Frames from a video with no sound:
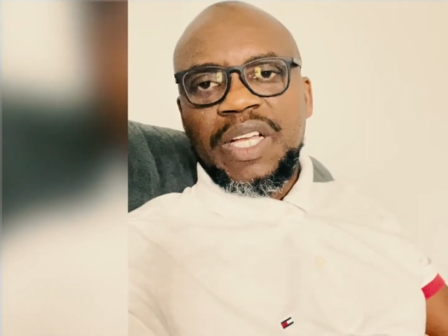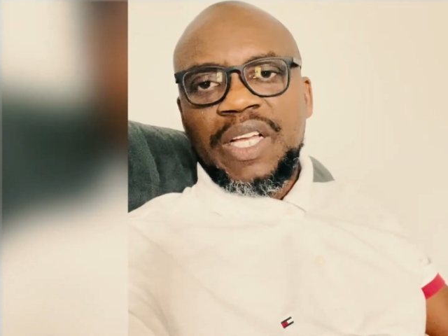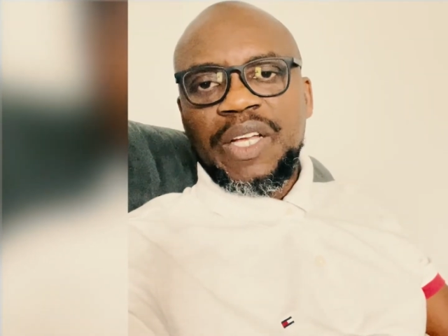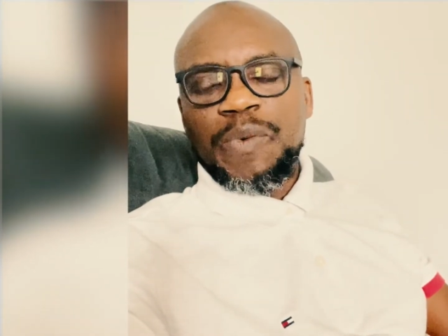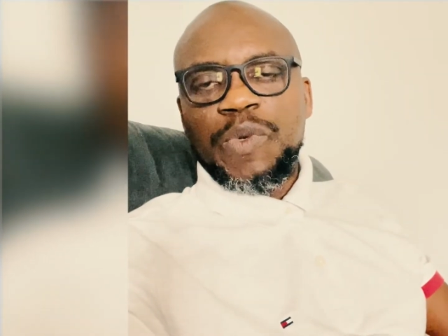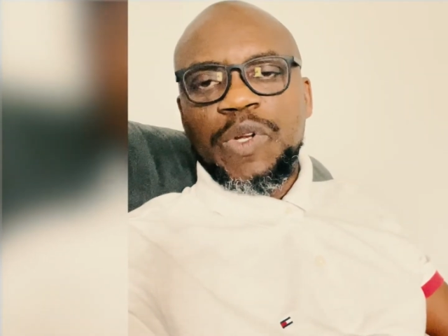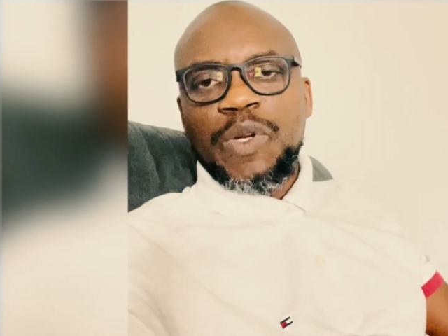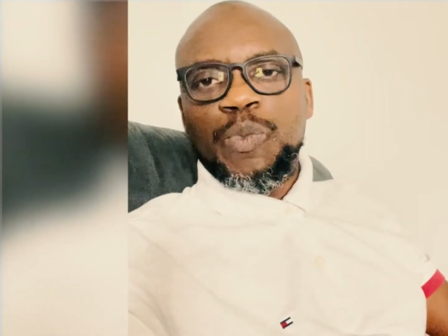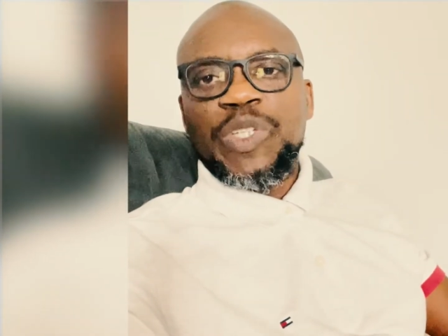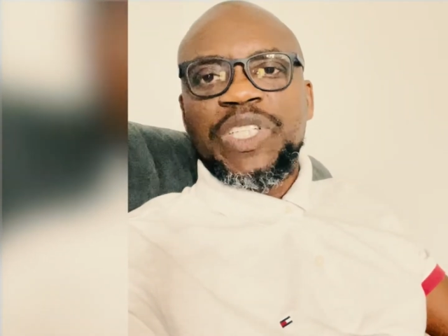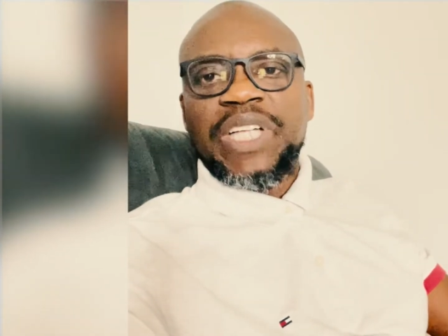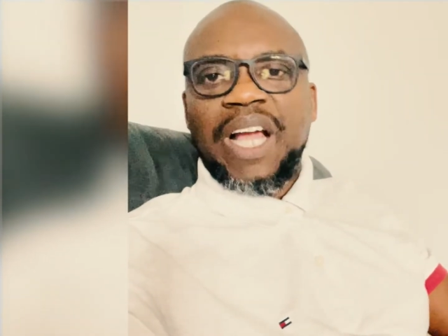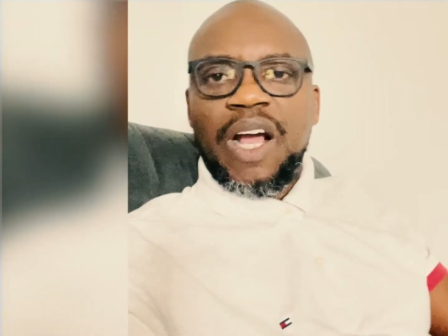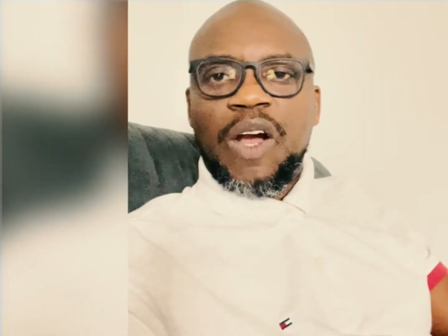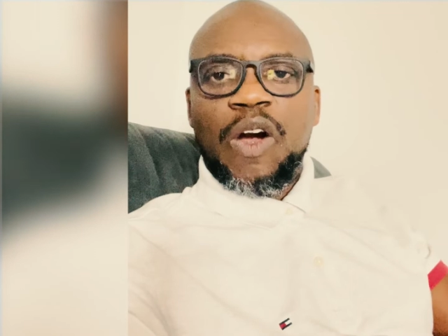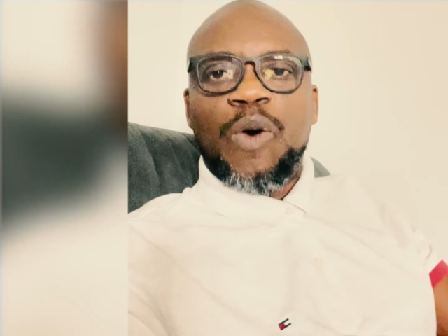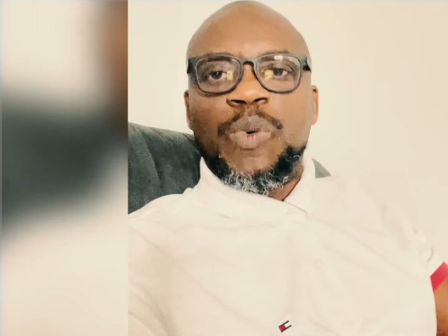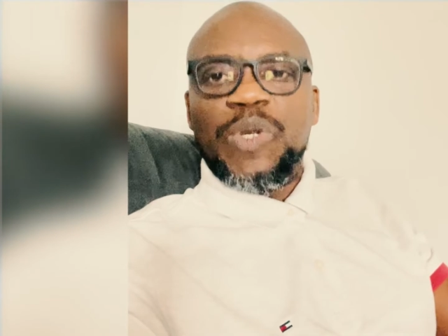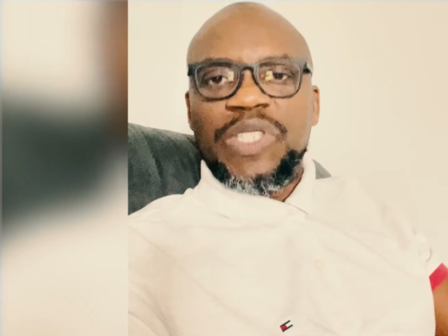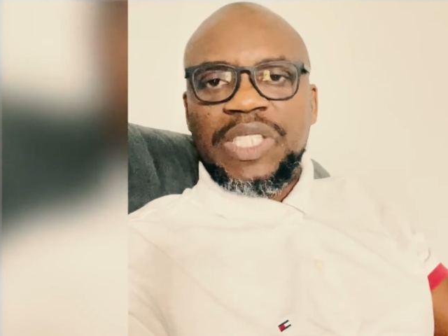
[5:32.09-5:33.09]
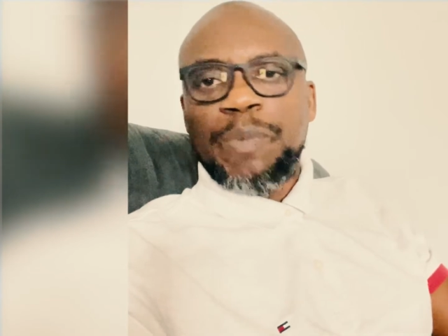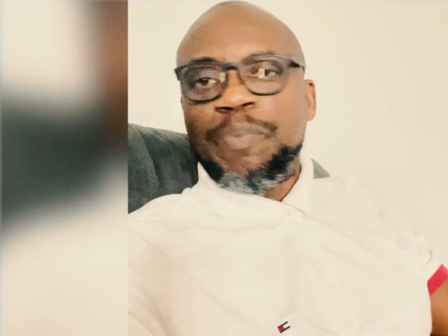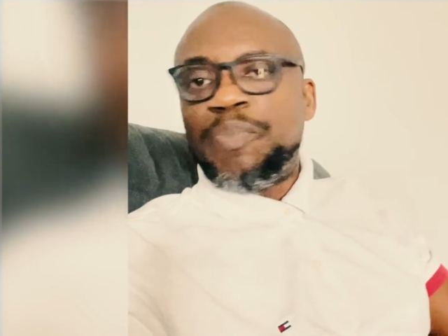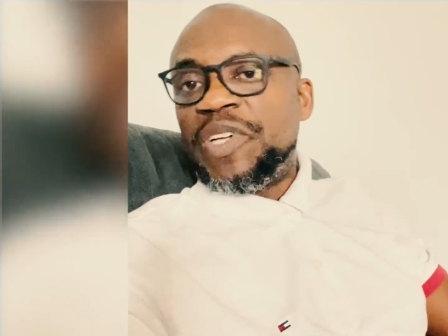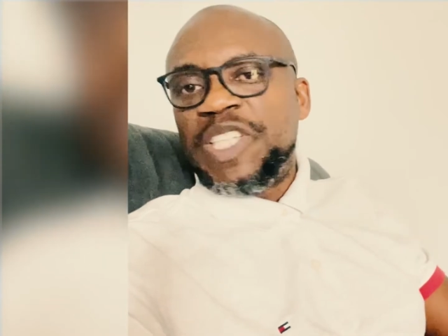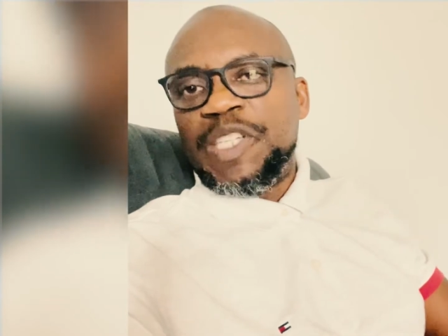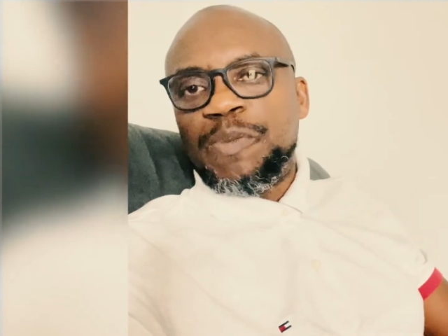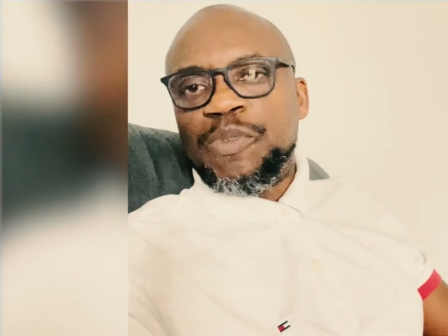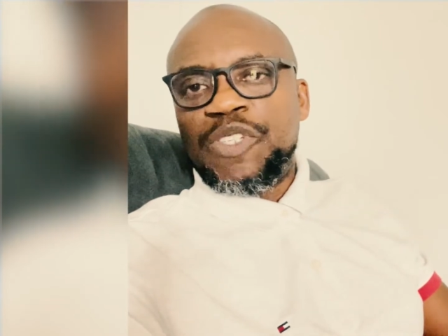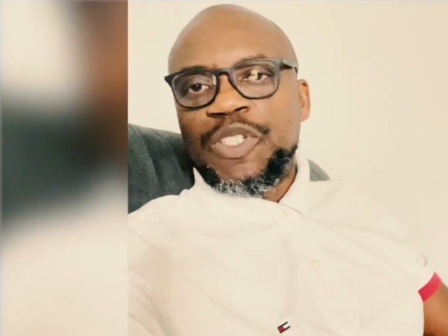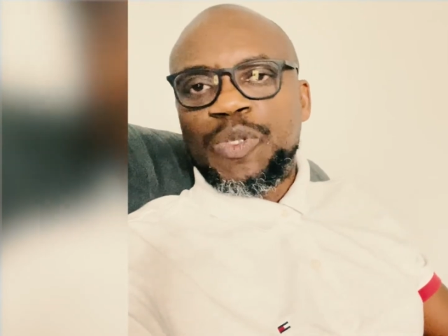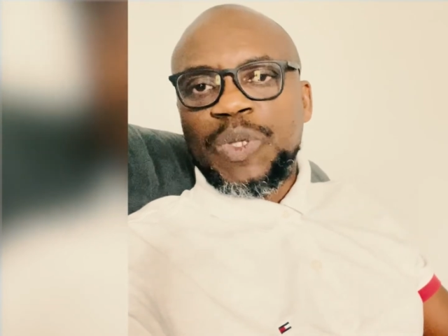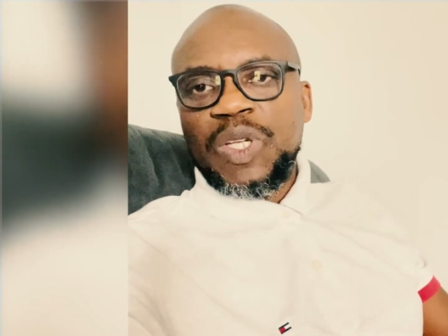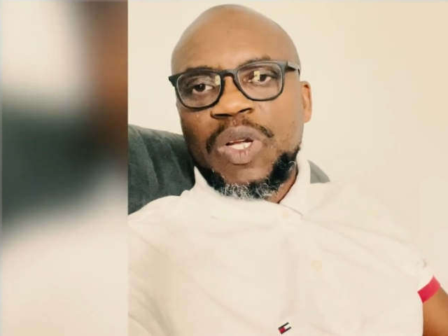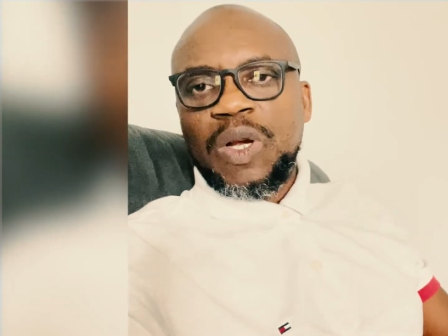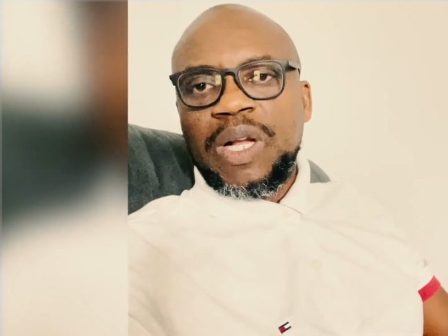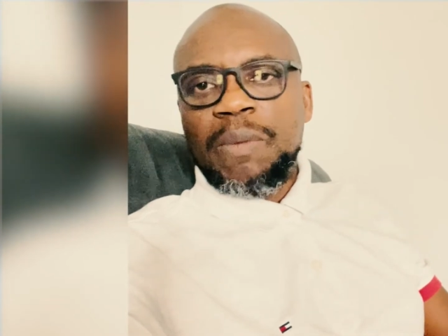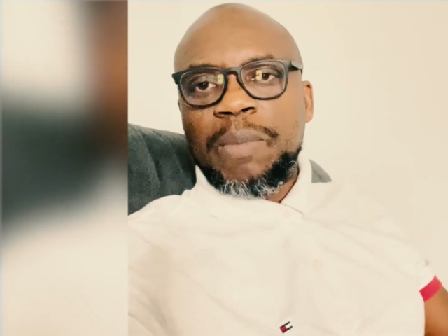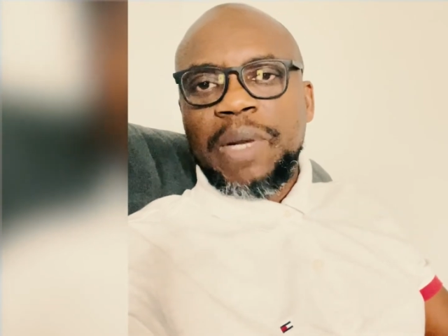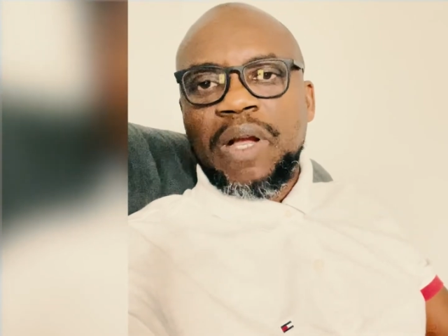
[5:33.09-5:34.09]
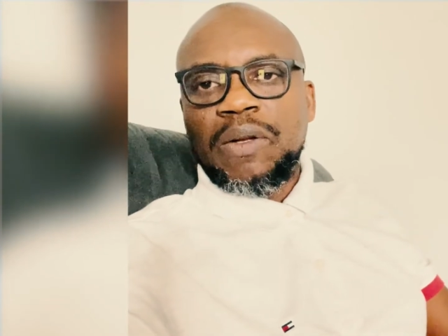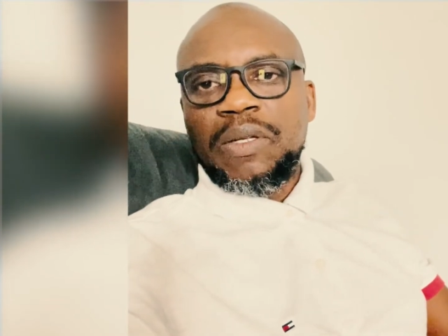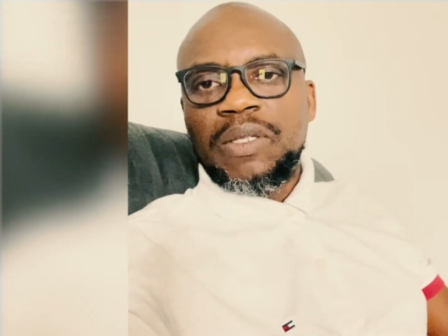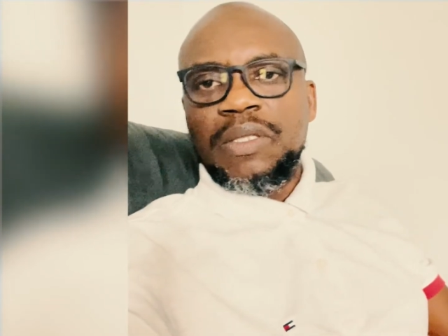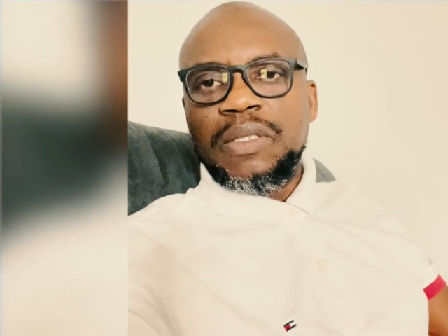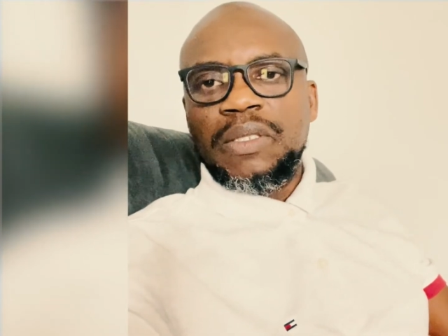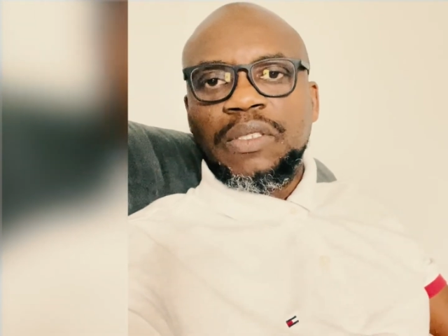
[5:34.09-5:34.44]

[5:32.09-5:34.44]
you know, which are always the principles we talk about.